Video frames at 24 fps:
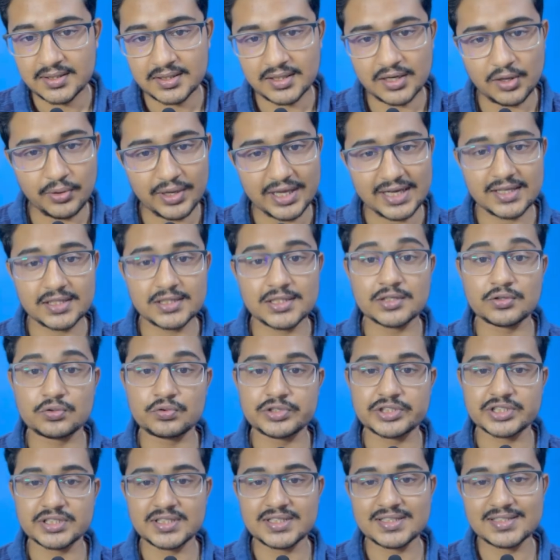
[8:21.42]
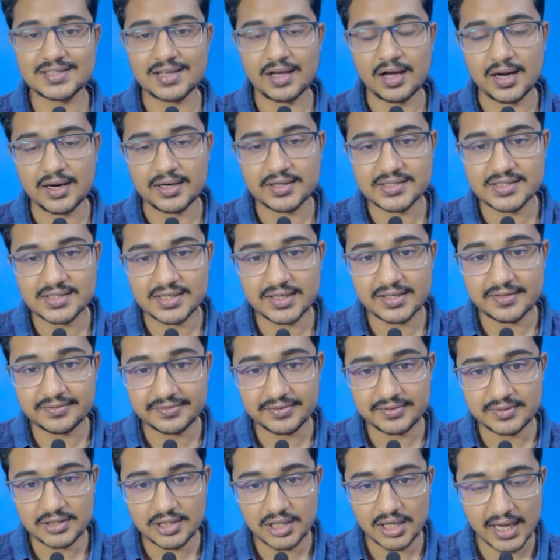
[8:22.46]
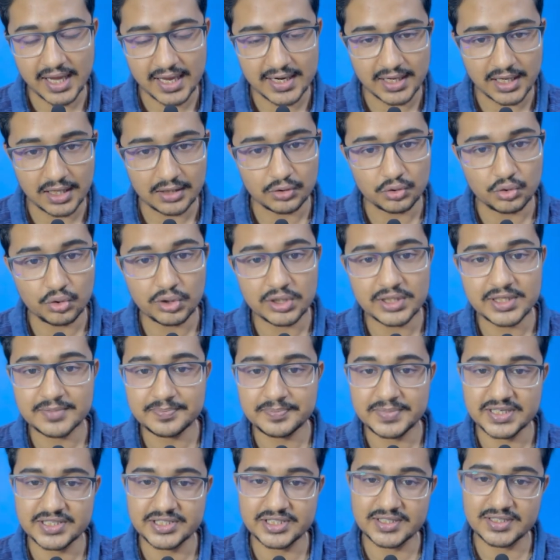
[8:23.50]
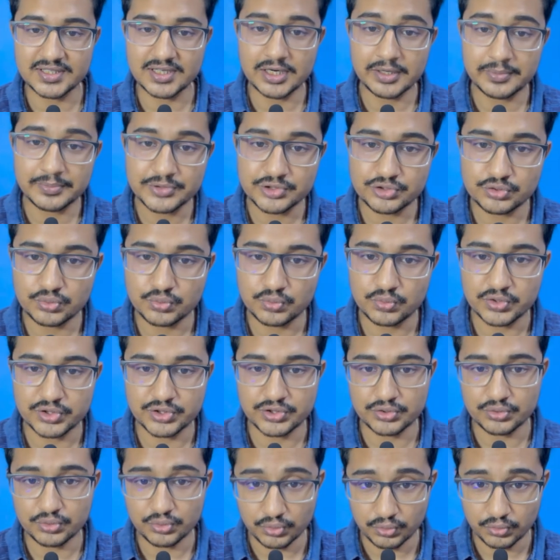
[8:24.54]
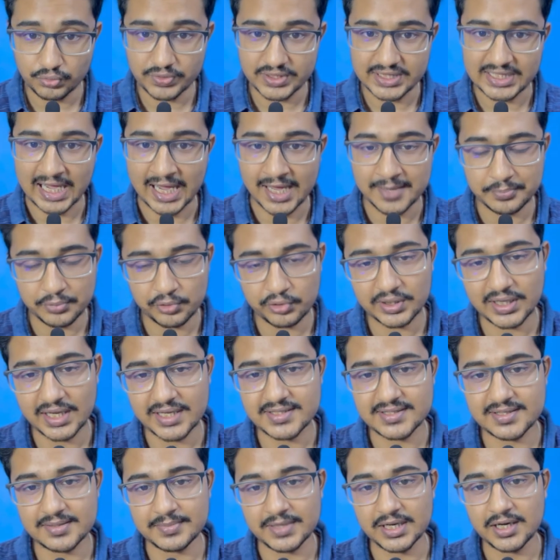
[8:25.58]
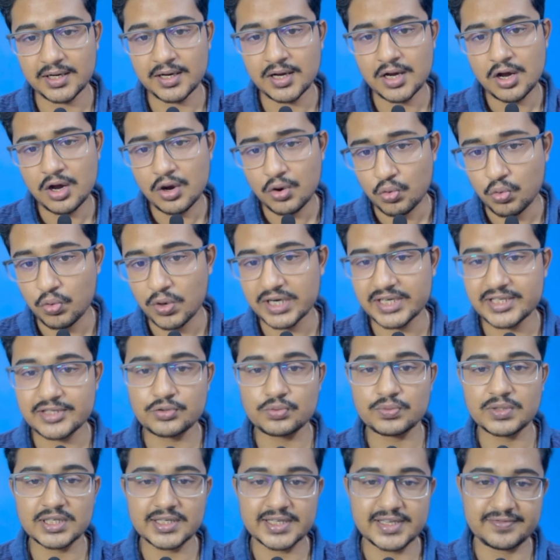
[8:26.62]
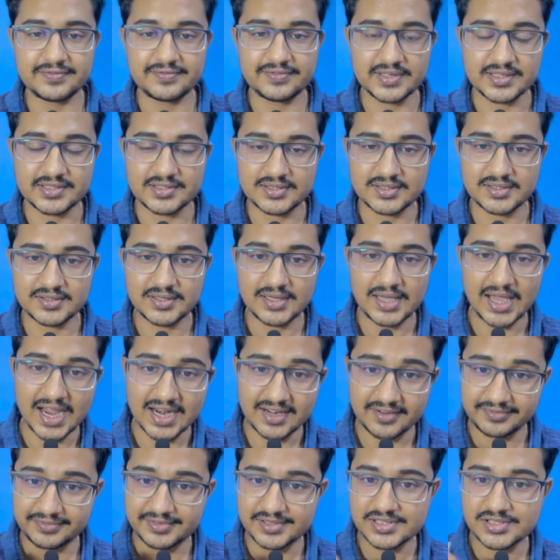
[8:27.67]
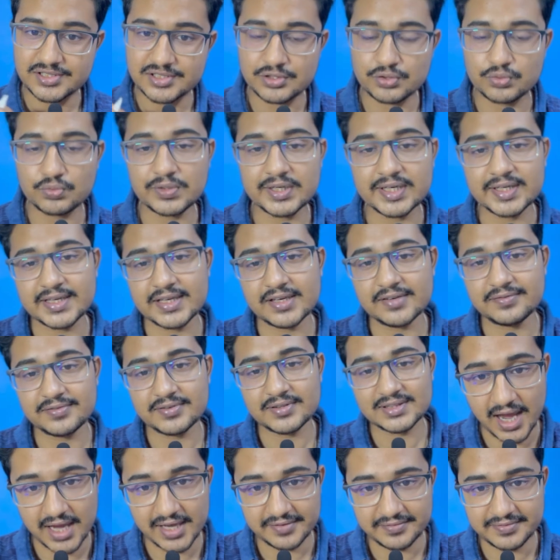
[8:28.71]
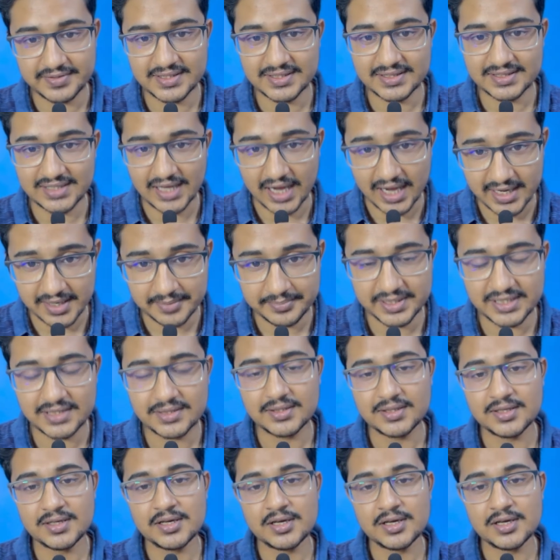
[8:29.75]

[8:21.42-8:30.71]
Now, another question is asked if an alcoholic patient comes to you with hypoglycemia, what you will give first? At first, you will give IV thiamine